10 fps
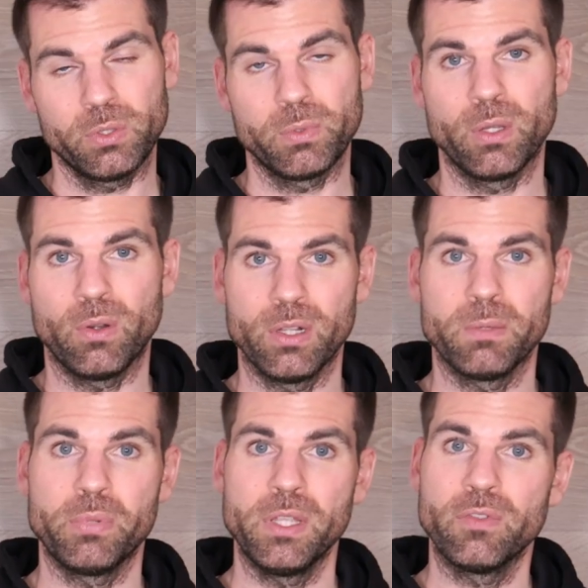This were now all the
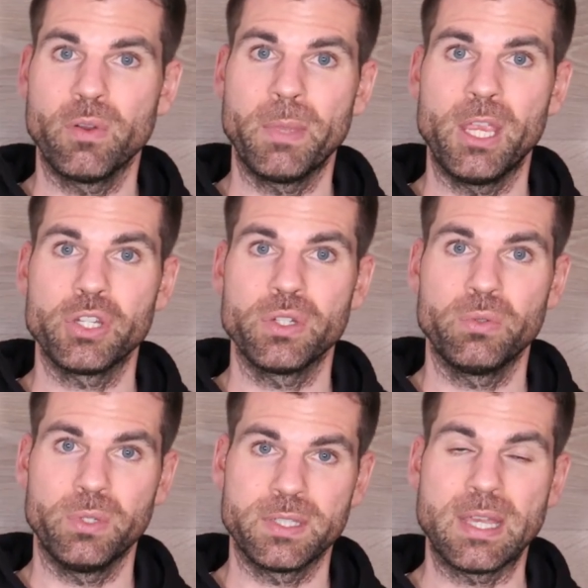pre-information
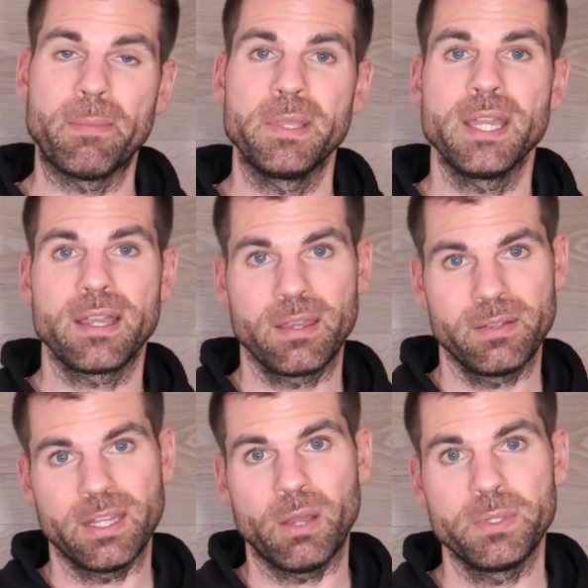to this
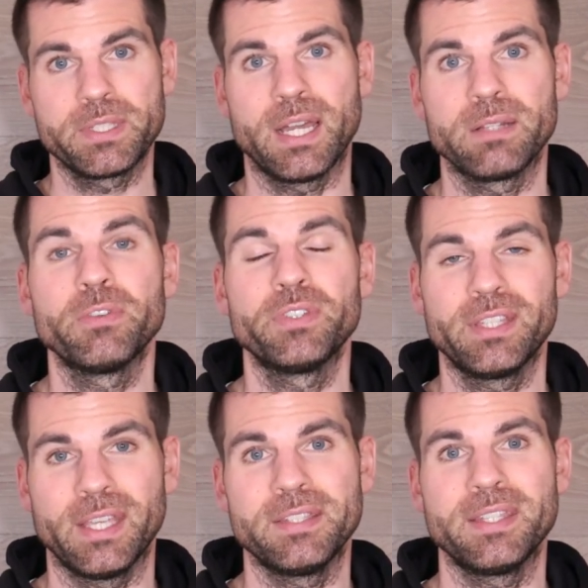Armagnac. Now we start with the
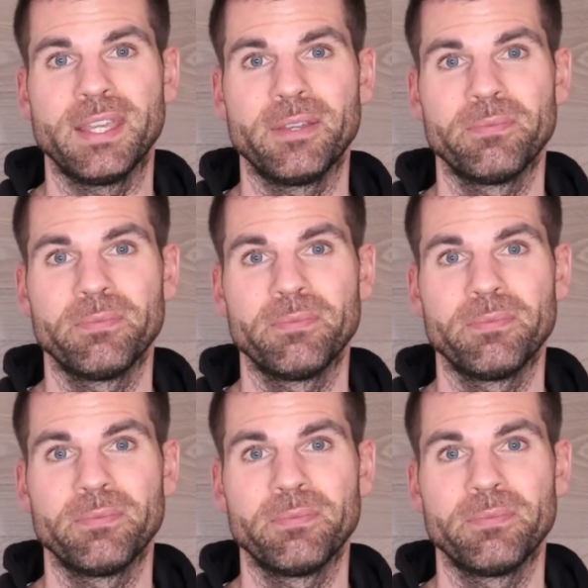tasting.